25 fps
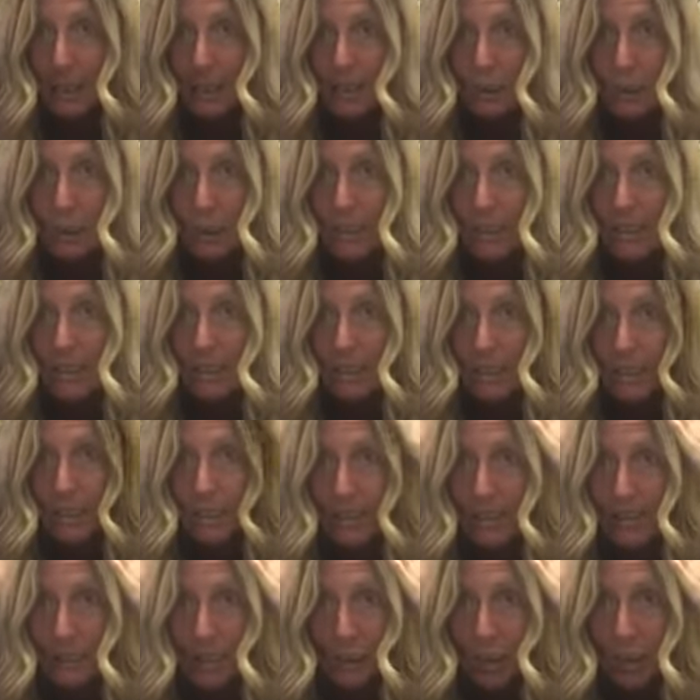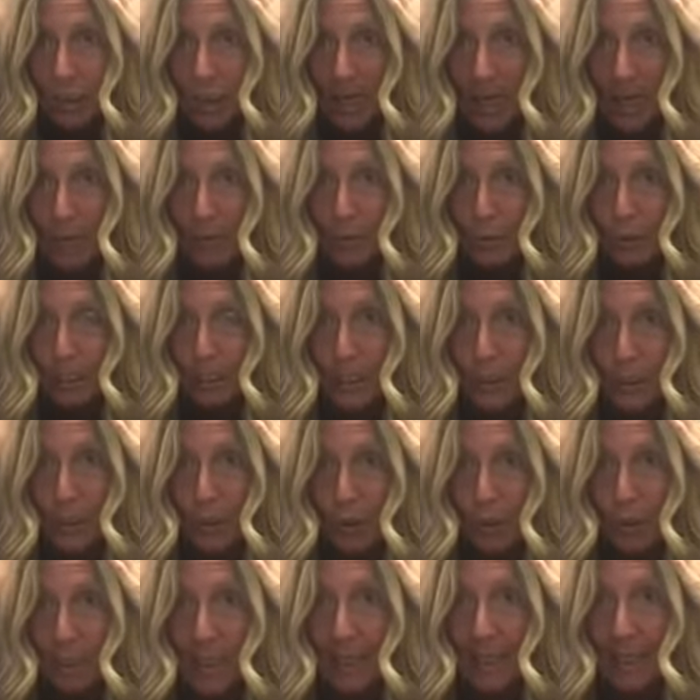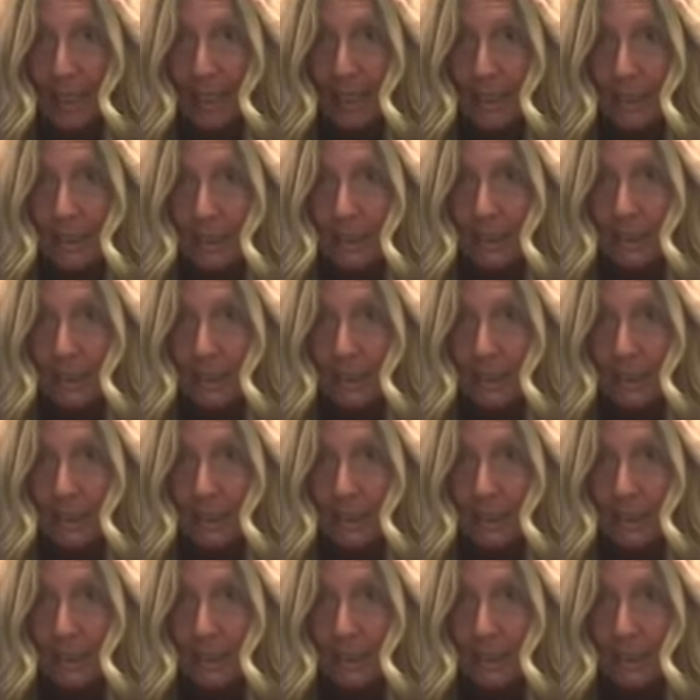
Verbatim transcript: Jesus says, touch our head, we touch our head.